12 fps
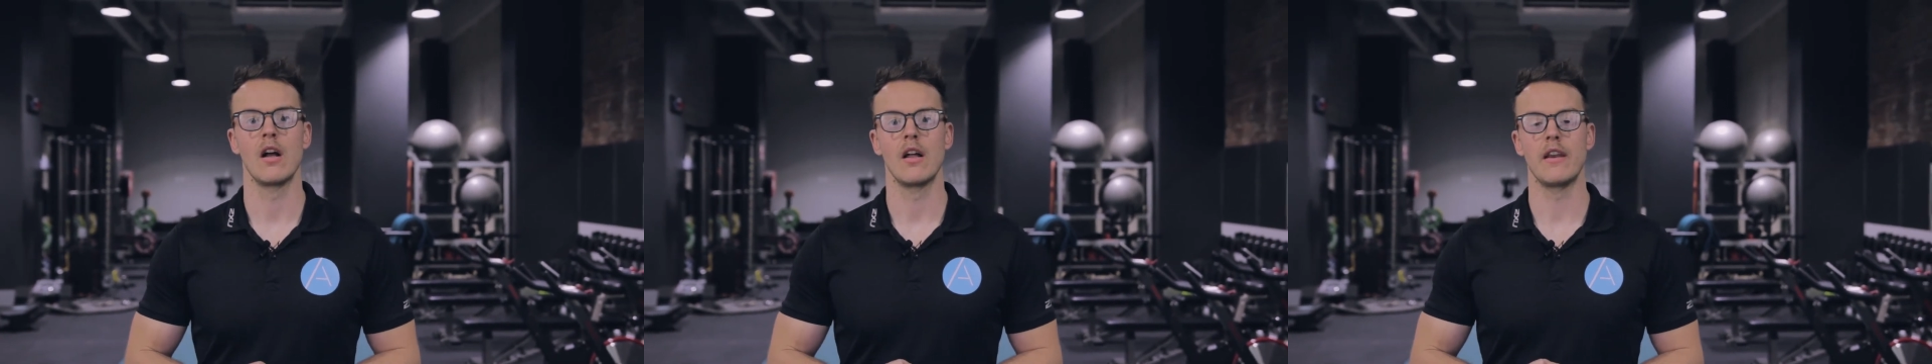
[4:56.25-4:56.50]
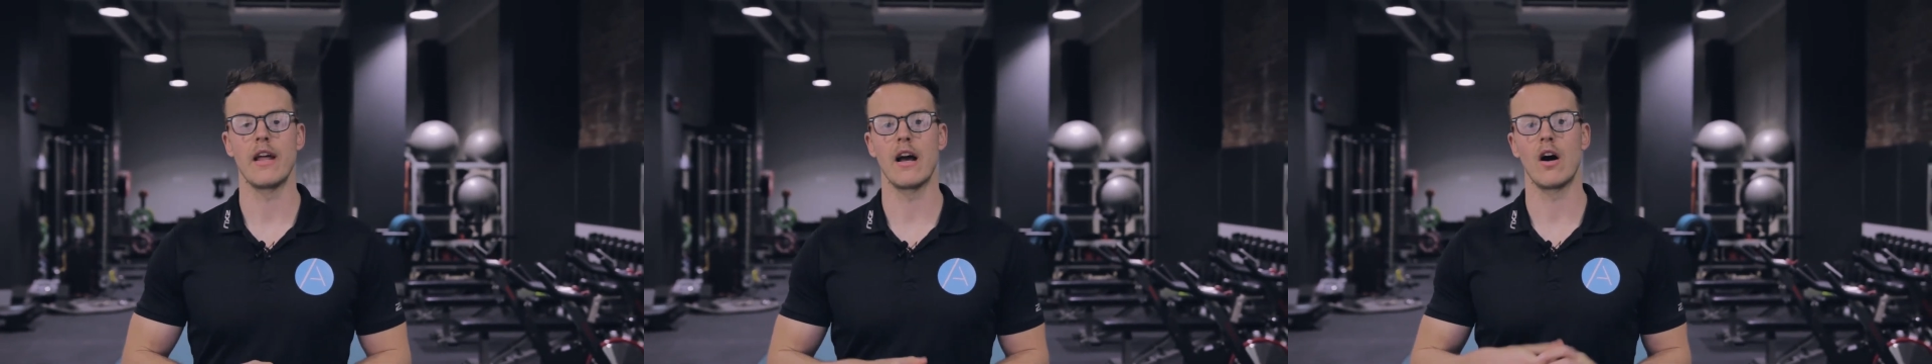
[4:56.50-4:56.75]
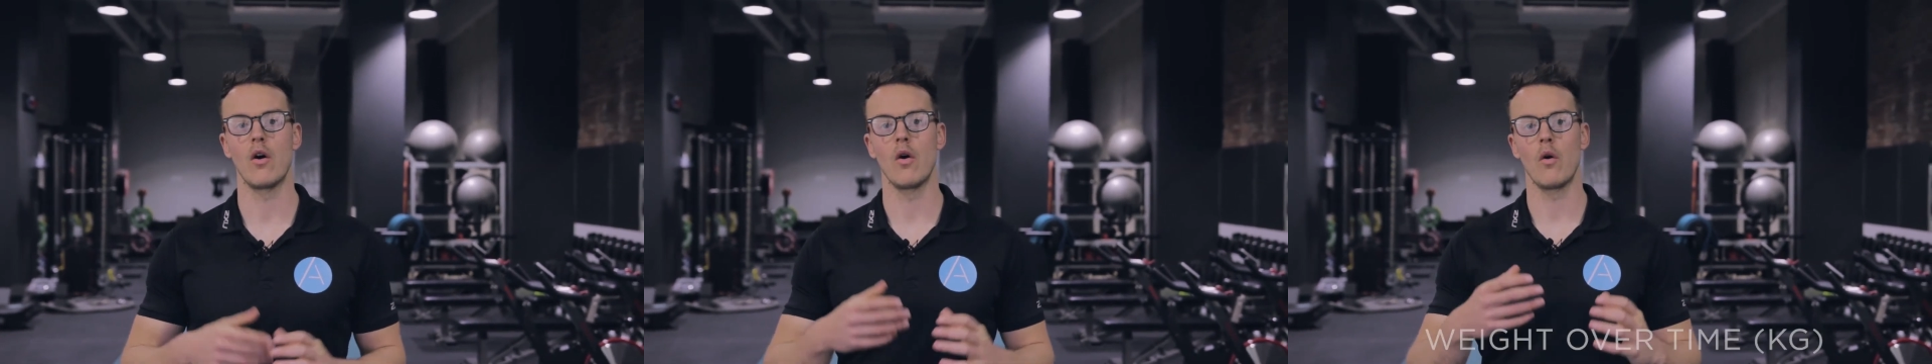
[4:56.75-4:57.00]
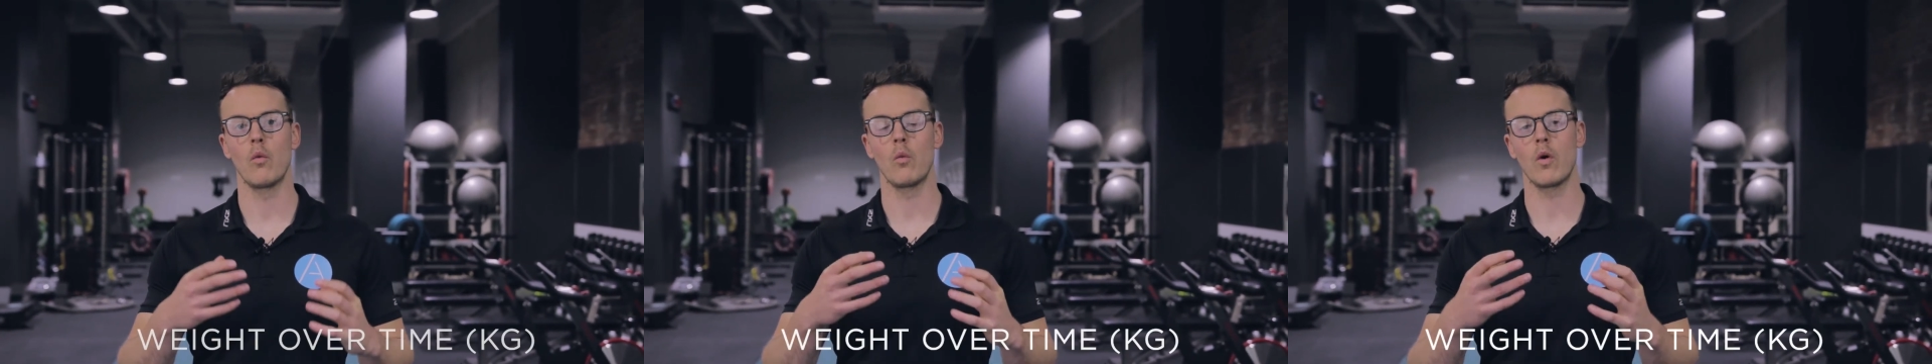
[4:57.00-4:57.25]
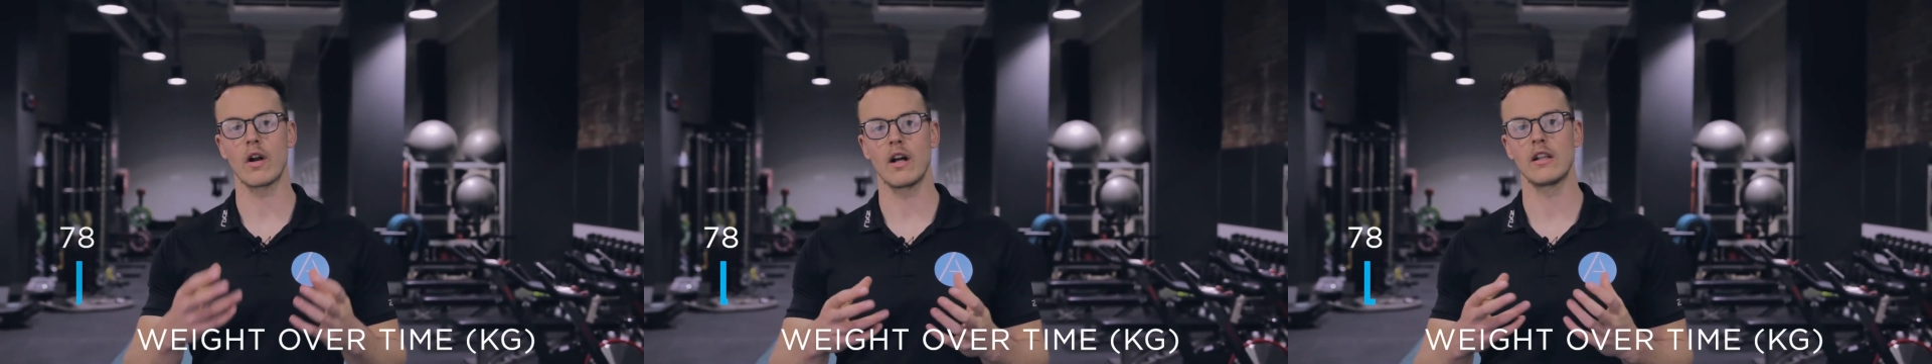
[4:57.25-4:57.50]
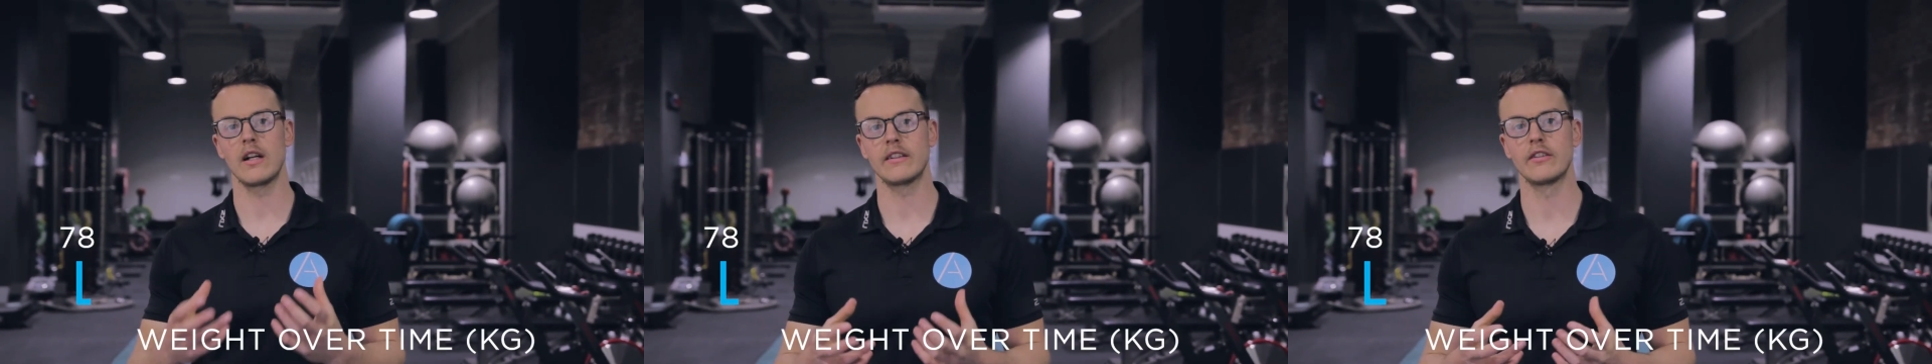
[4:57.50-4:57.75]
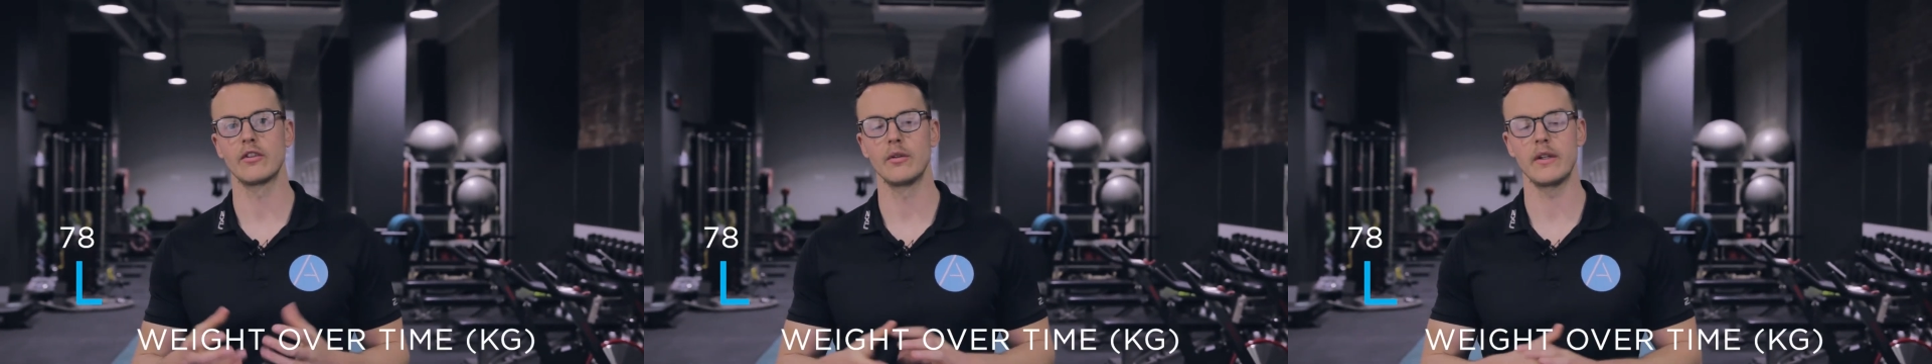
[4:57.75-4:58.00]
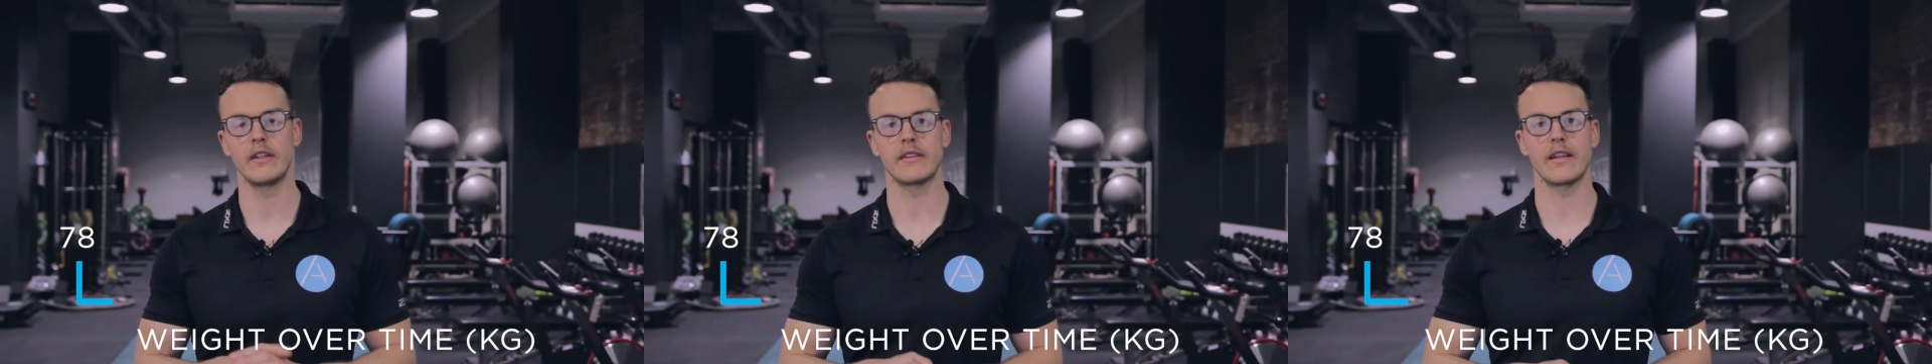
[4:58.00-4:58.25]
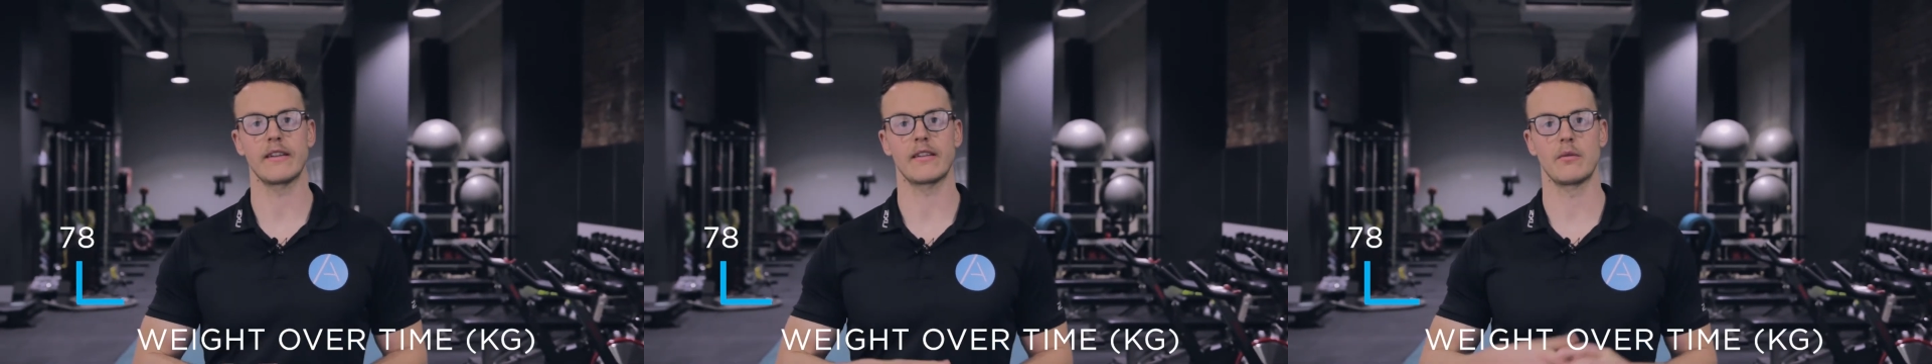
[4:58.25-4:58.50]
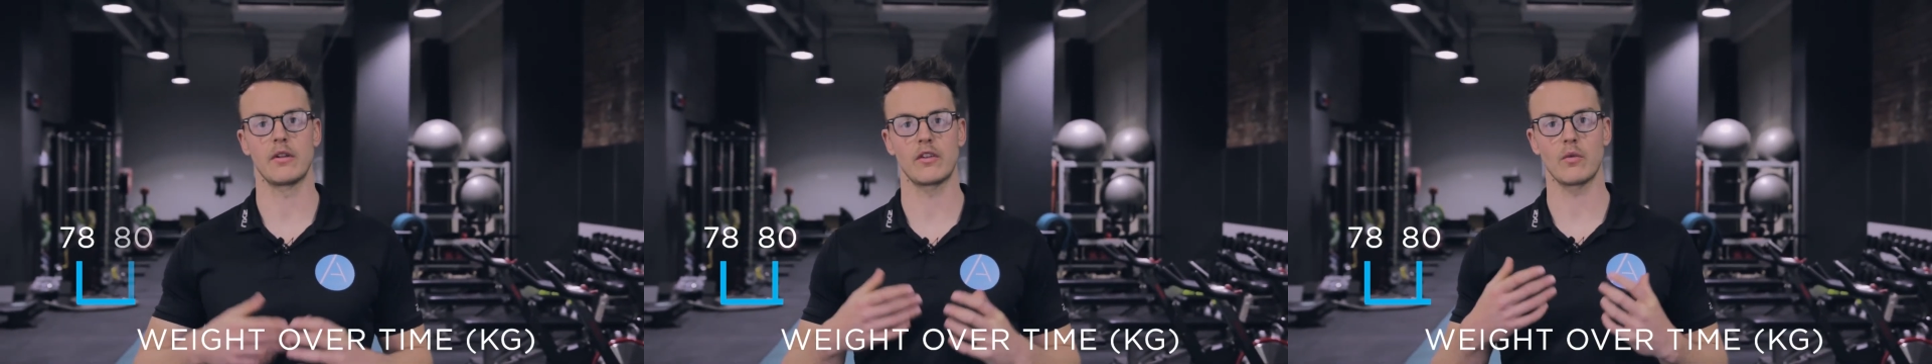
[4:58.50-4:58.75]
Now, what I like to do is get someone